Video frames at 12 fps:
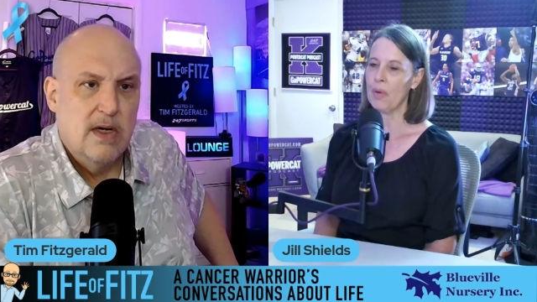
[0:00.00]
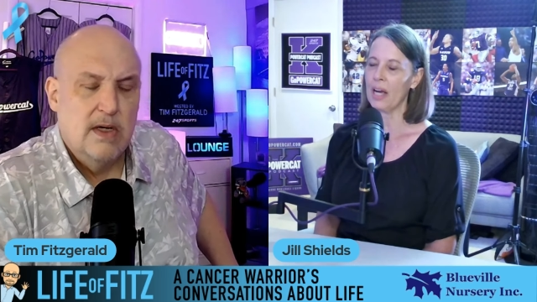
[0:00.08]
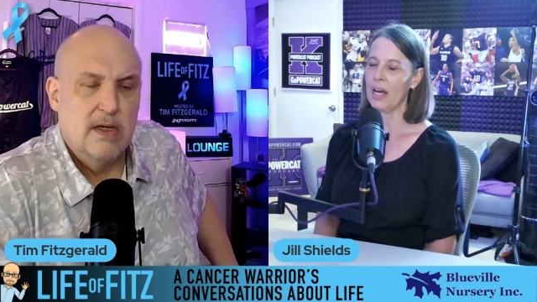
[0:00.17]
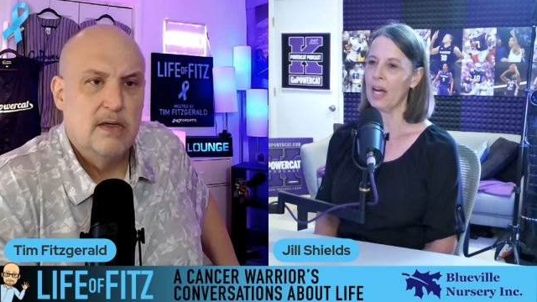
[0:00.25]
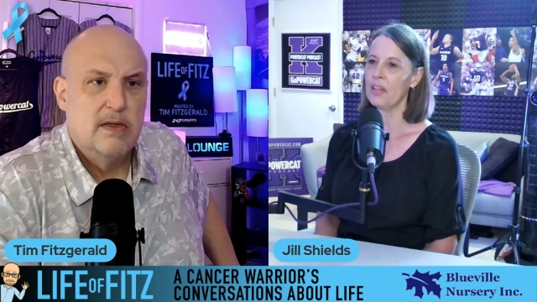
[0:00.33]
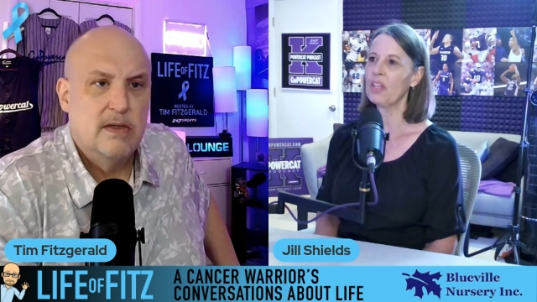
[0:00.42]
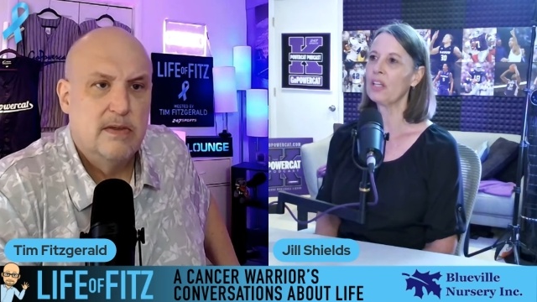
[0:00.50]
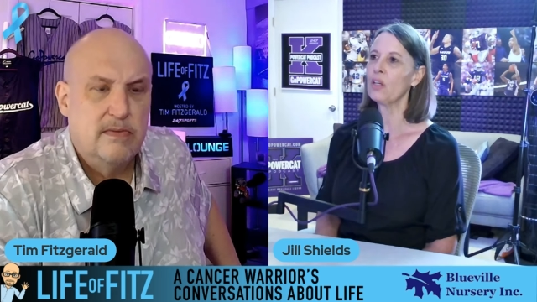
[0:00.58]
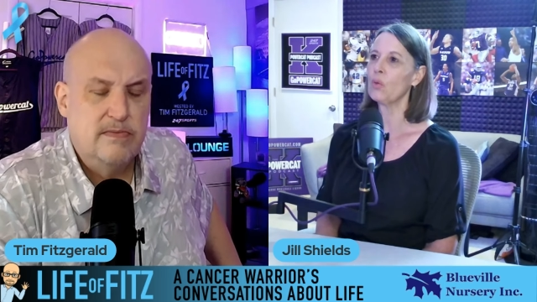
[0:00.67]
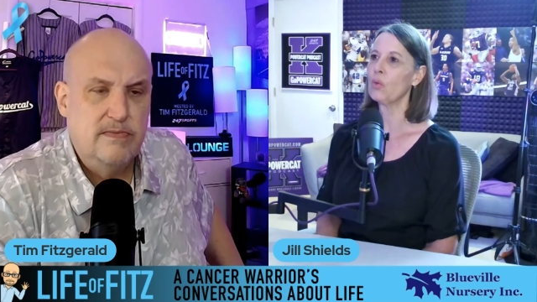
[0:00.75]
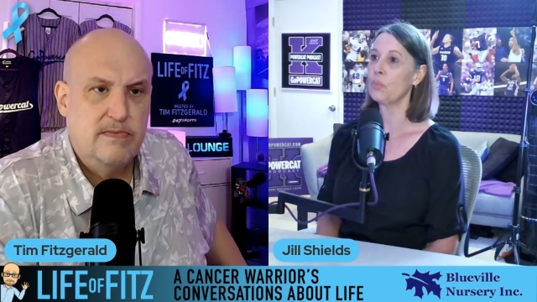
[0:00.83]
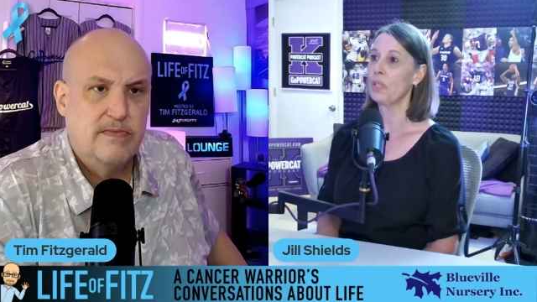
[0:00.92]
Speaker 1: I, I, think
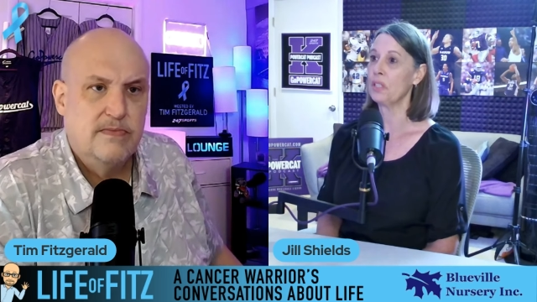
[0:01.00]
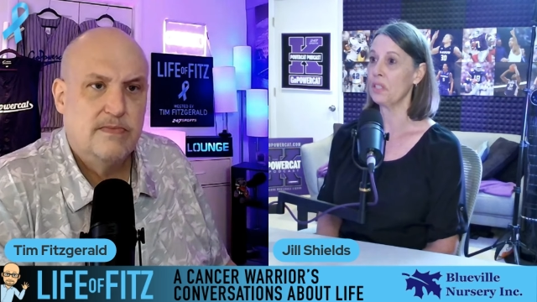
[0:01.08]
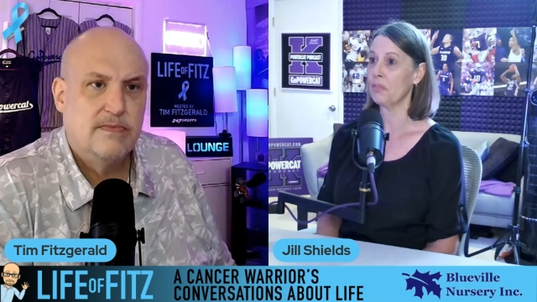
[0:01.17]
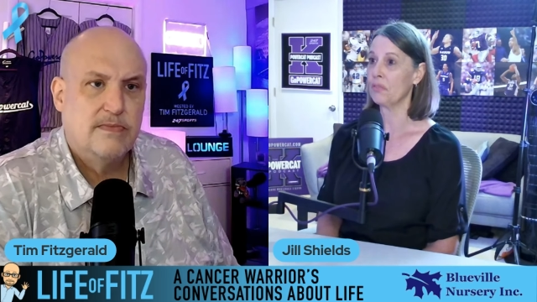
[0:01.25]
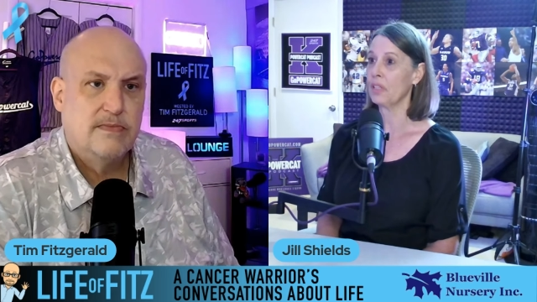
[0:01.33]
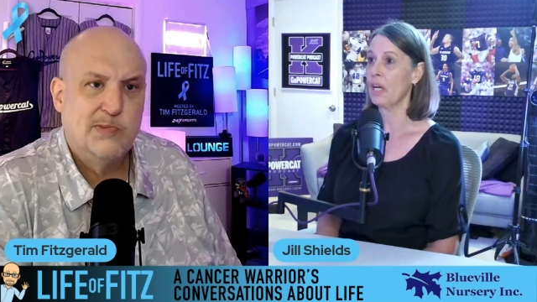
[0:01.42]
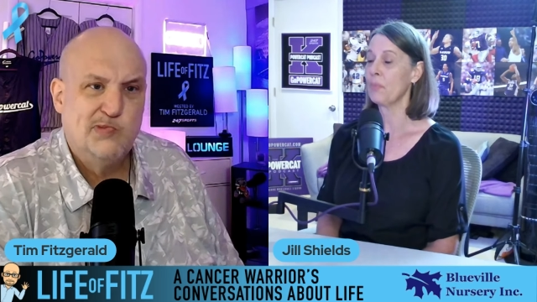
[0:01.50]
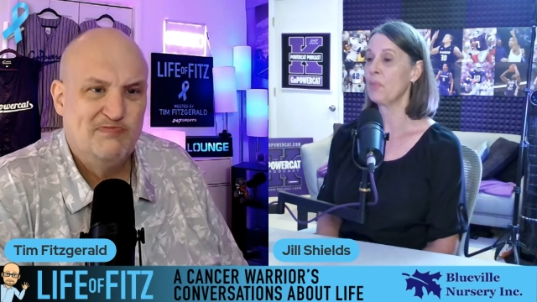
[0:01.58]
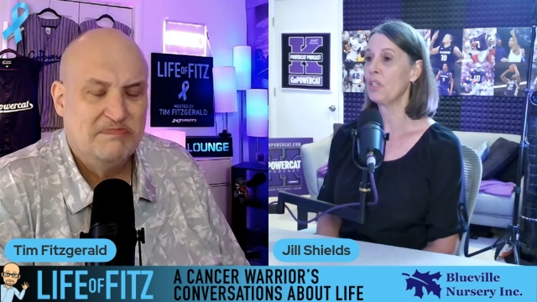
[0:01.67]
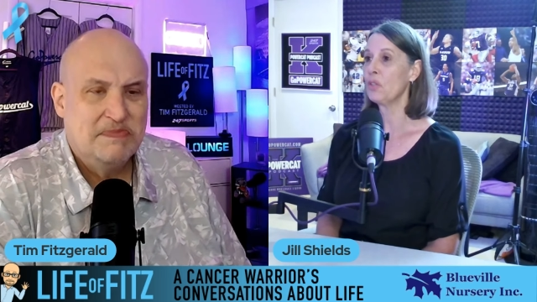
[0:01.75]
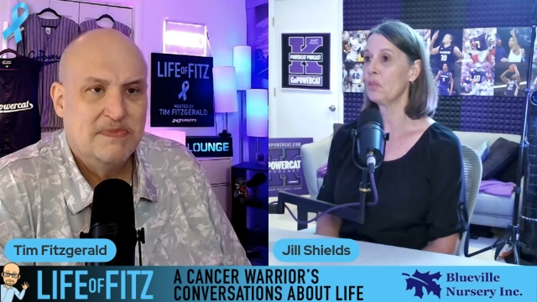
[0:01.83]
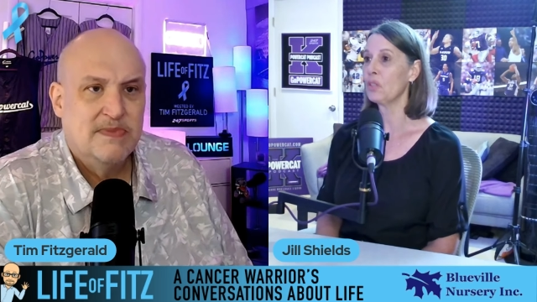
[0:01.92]
it will be different. I
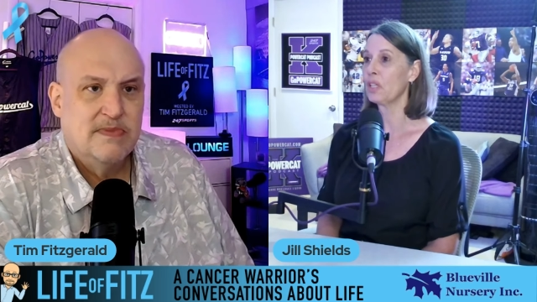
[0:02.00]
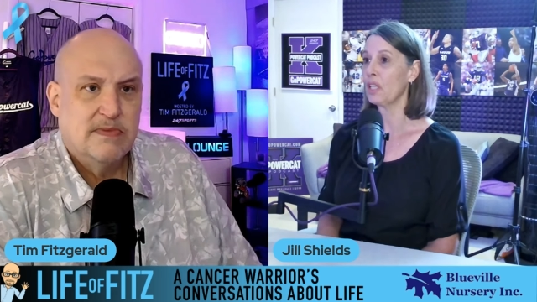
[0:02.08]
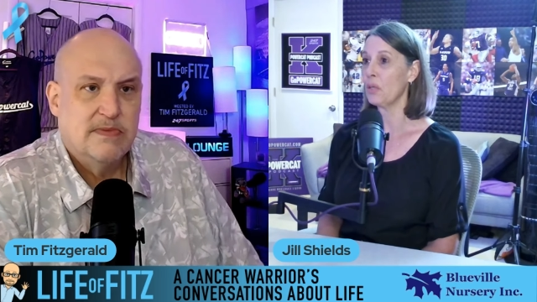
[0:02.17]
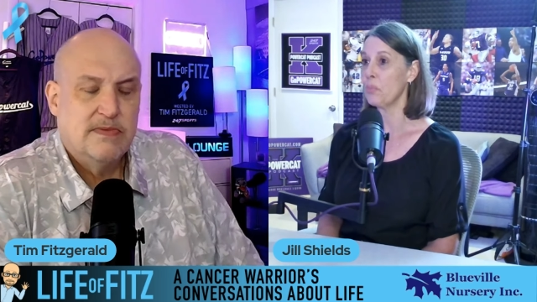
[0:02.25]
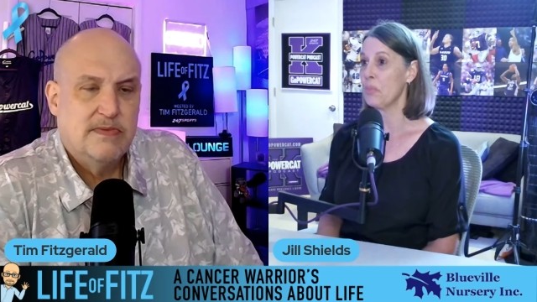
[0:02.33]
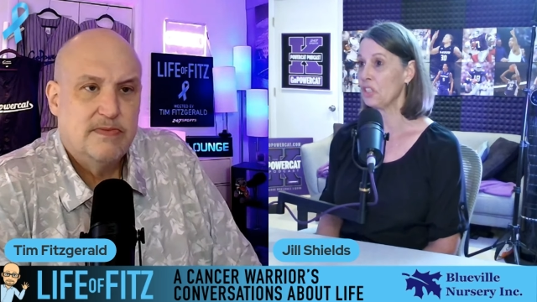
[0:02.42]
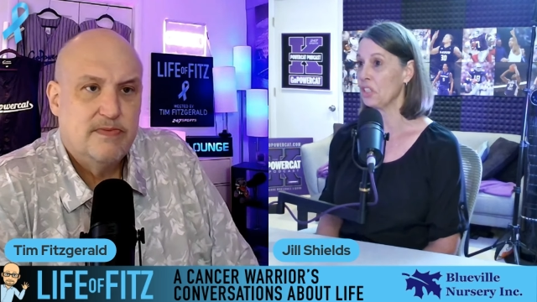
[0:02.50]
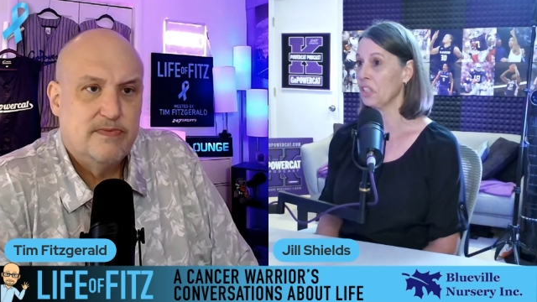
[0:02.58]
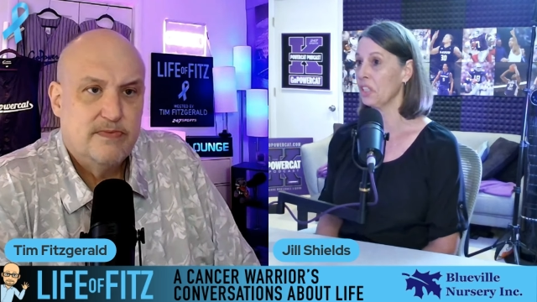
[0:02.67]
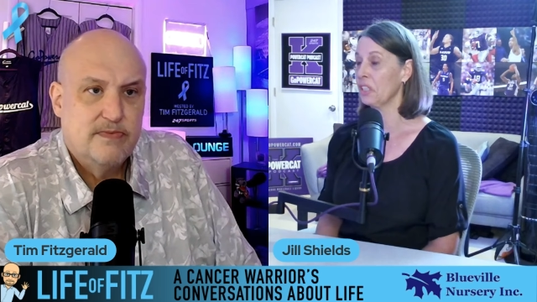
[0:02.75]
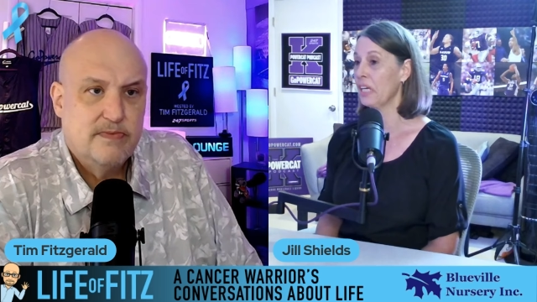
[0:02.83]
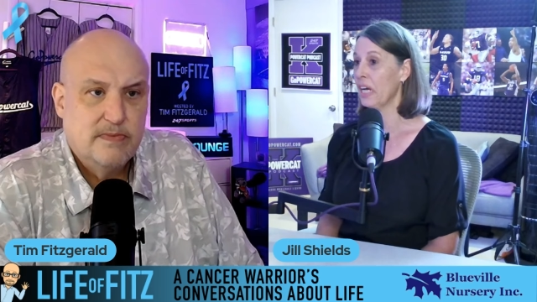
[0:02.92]
mean, you look at a
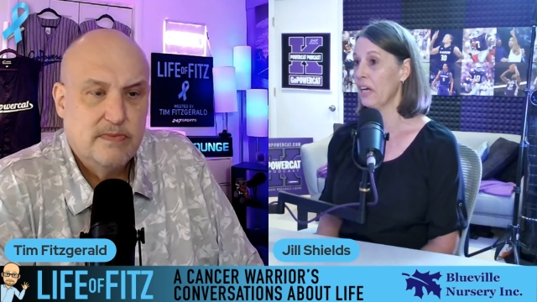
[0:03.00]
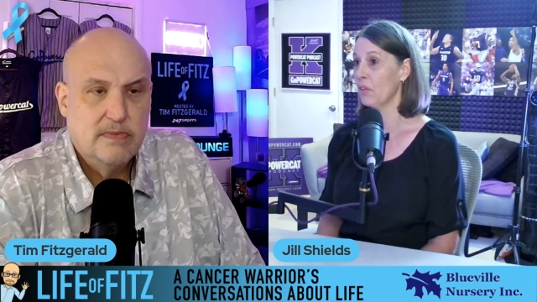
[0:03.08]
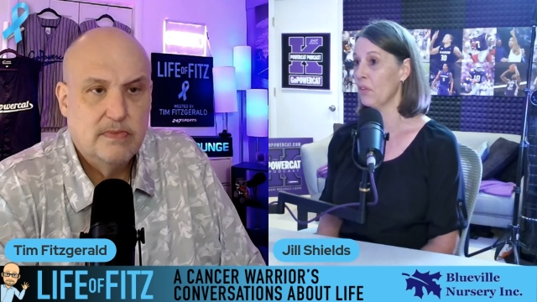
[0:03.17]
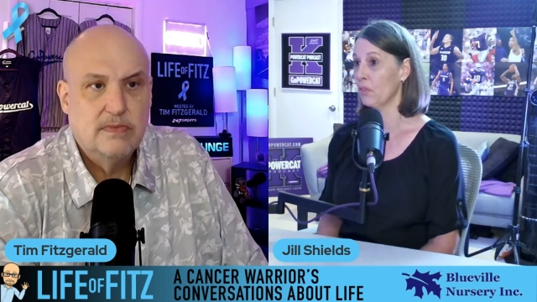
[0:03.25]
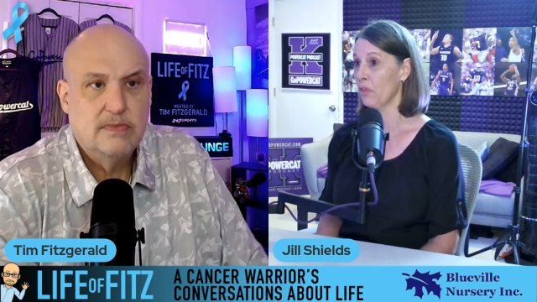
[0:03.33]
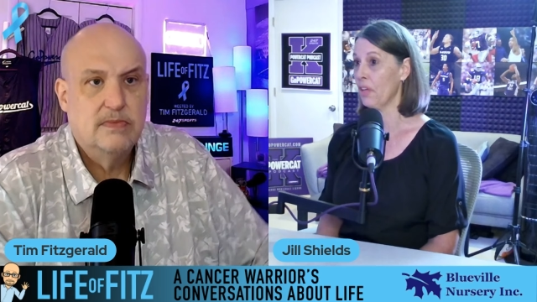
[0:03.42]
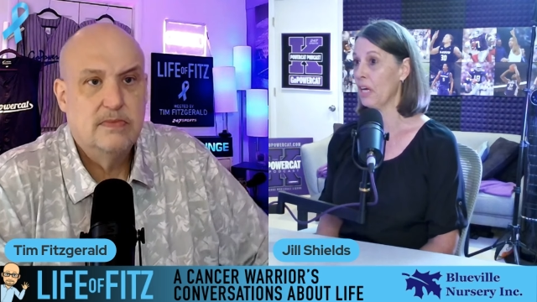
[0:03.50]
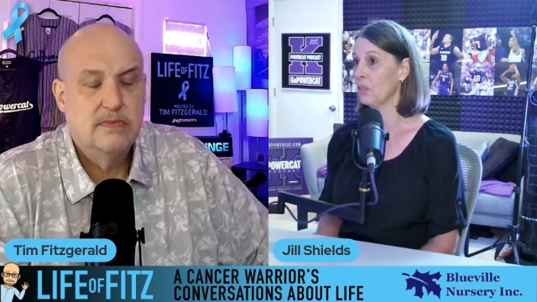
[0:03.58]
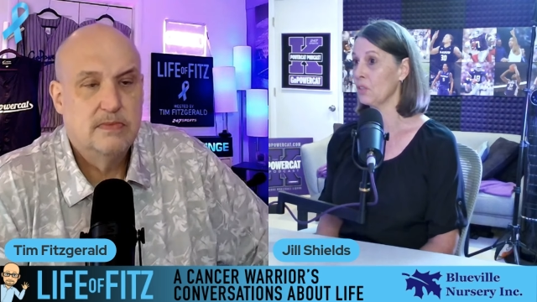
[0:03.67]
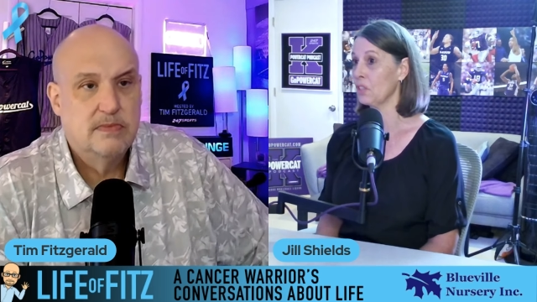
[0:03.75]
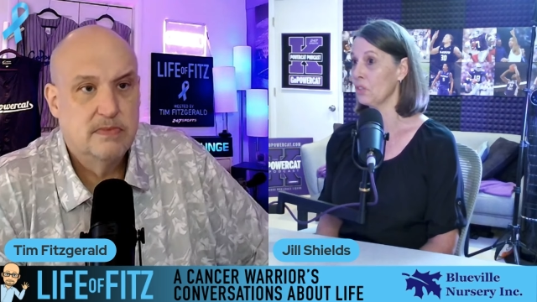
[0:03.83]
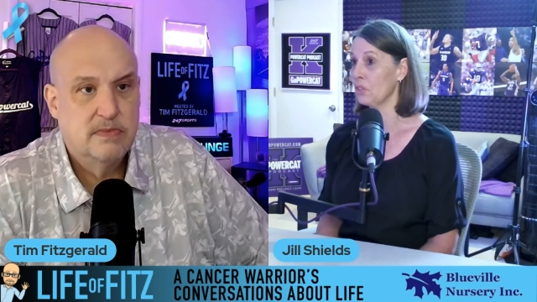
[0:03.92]
Michigan; they have over a
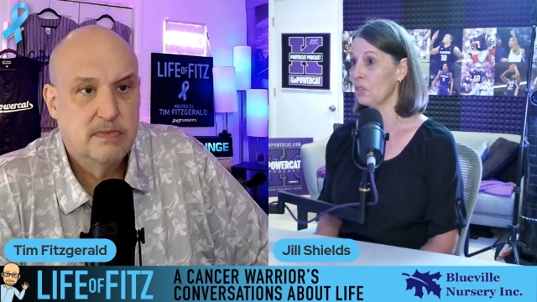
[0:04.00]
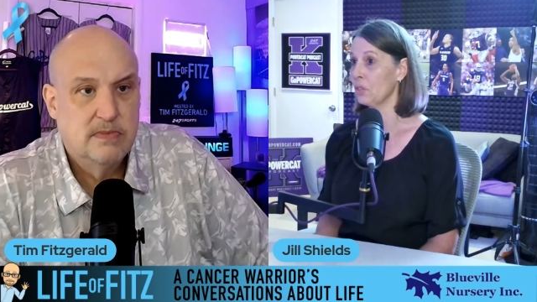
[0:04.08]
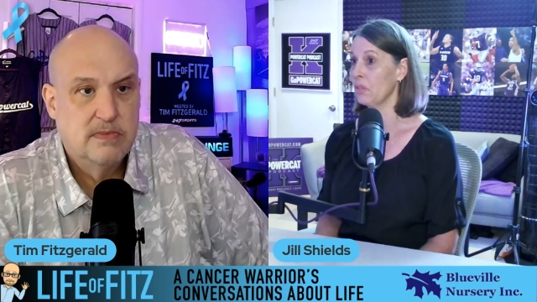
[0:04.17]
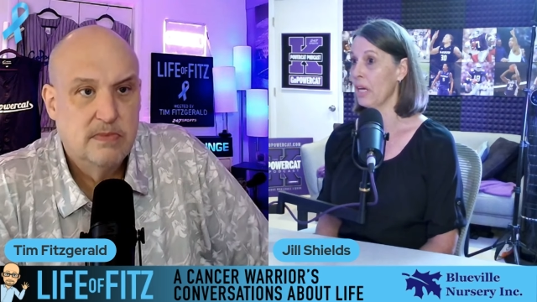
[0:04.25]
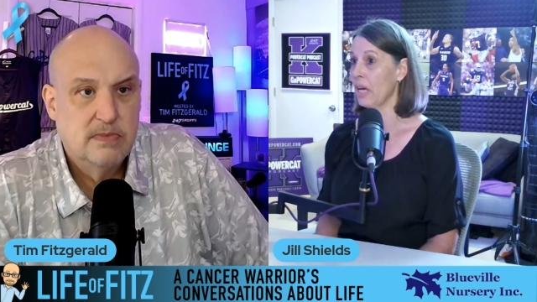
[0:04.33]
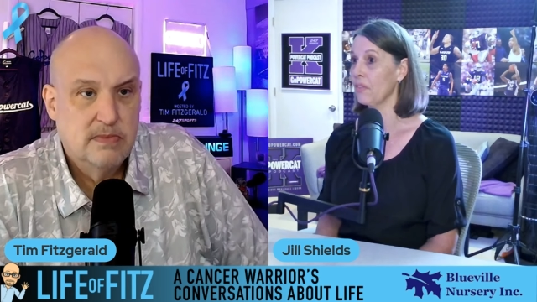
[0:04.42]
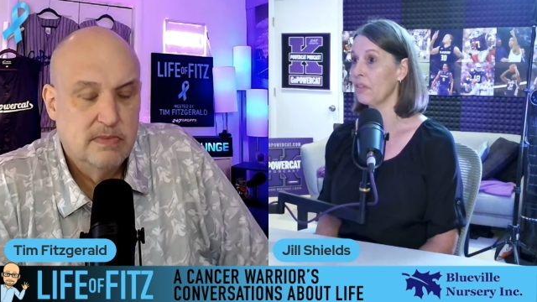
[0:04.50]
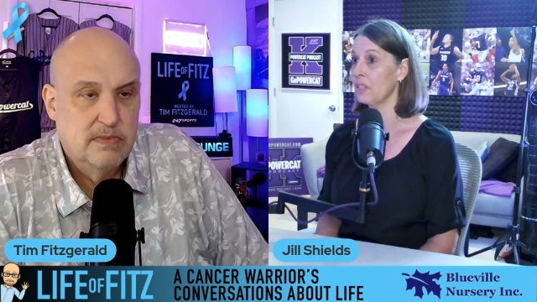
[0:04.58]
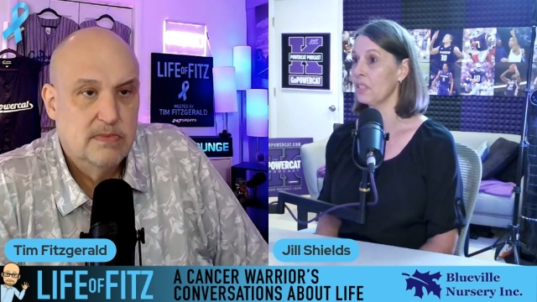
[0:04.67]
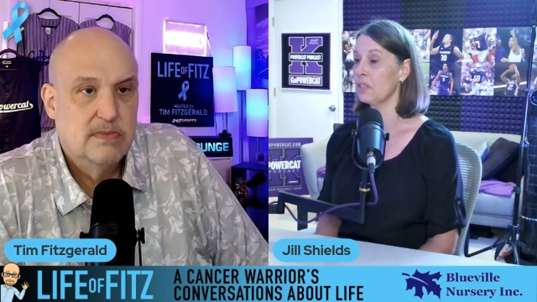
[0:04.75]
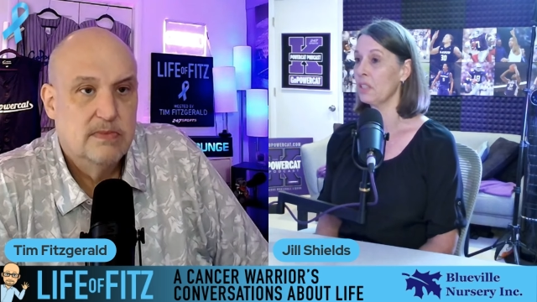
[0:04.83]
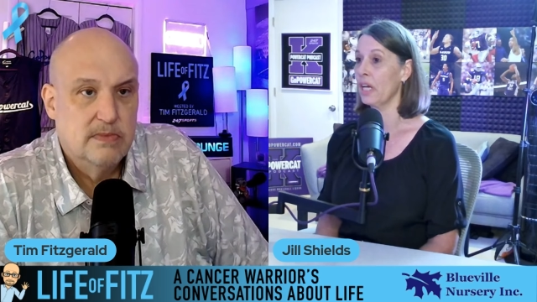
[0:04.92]
thousand student
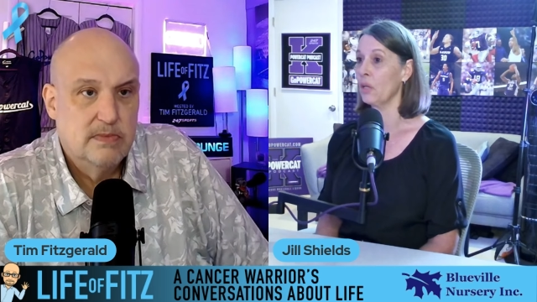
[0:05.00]
athletes,